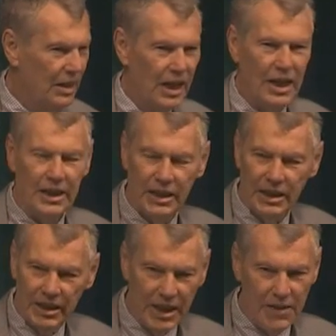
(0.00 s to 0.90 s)
I
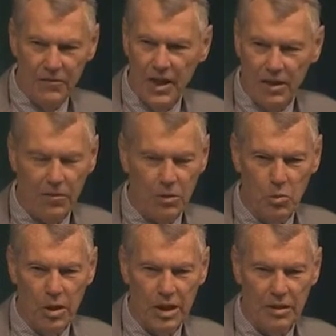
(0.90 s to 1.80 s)
loved every
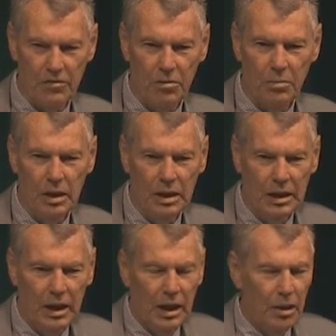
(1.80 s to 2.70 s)
one of them,
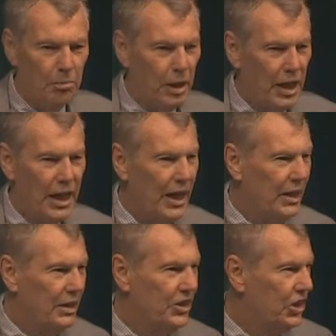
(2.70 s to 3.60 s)
but I
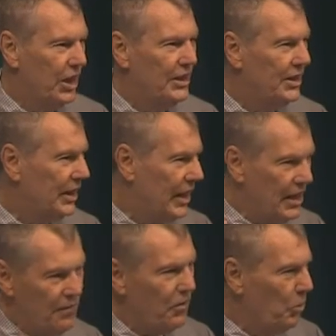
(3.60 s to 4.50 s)
had to chase
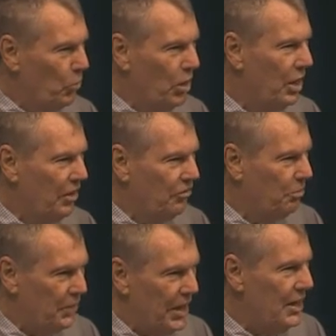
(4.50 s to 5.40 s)
every one of
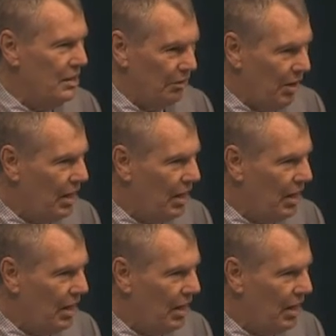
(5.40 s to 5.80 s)
them down.